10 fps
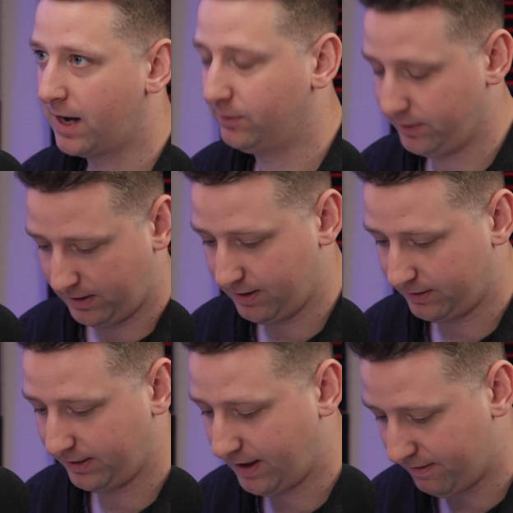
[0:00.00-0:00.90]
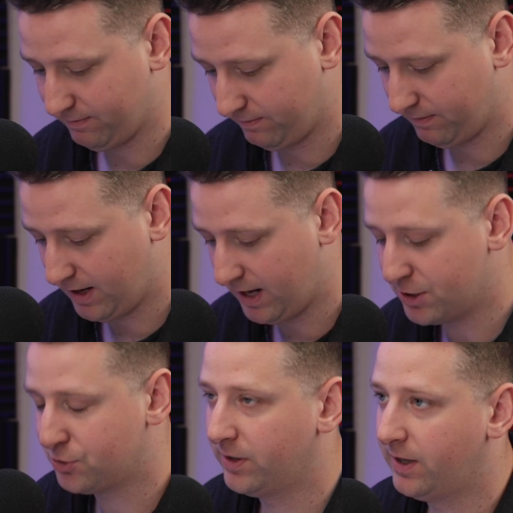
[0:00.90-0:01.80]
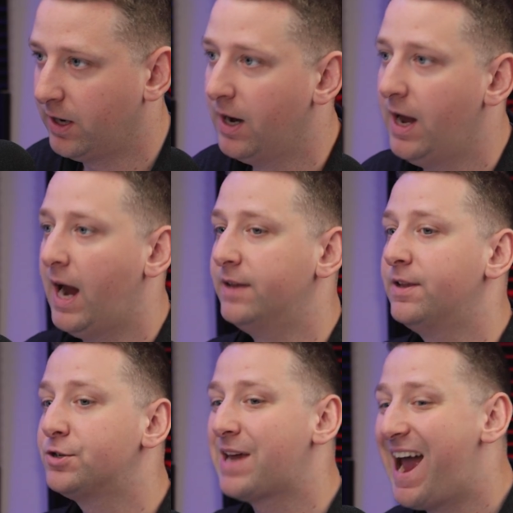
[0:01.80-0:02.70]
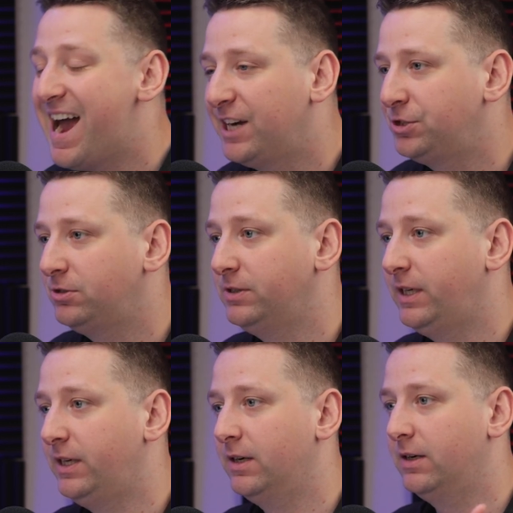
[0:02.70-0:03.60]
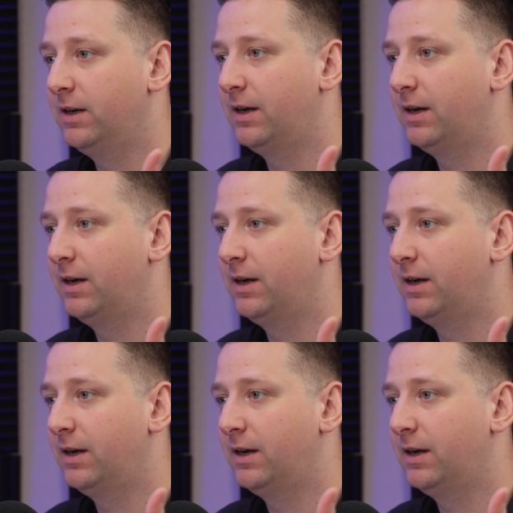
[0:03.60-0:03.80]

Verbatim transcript: kind of like that. Like that. Injury there. And then there's actually